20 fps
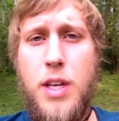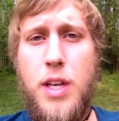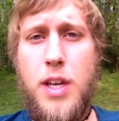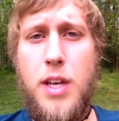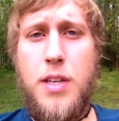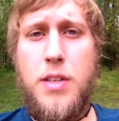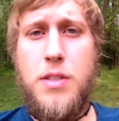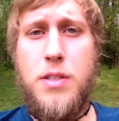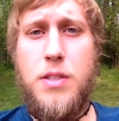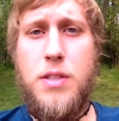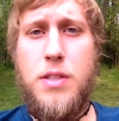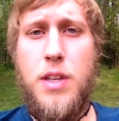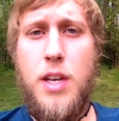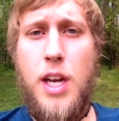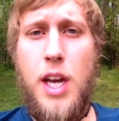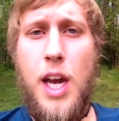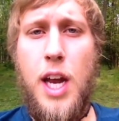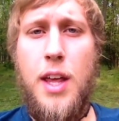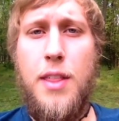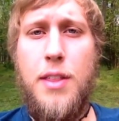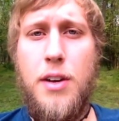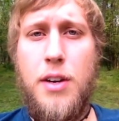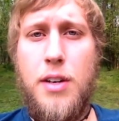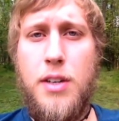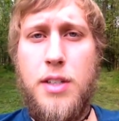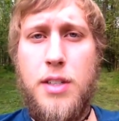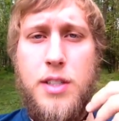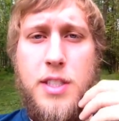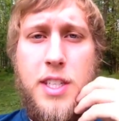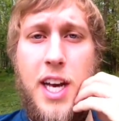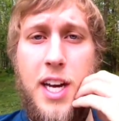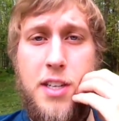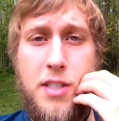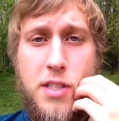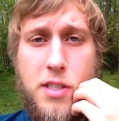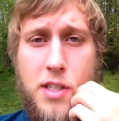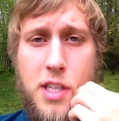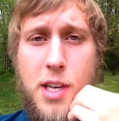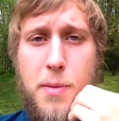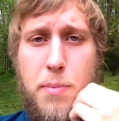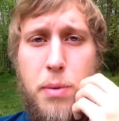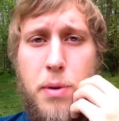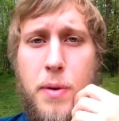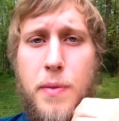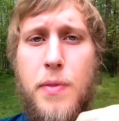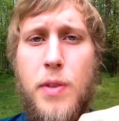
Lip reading: is either dead asleep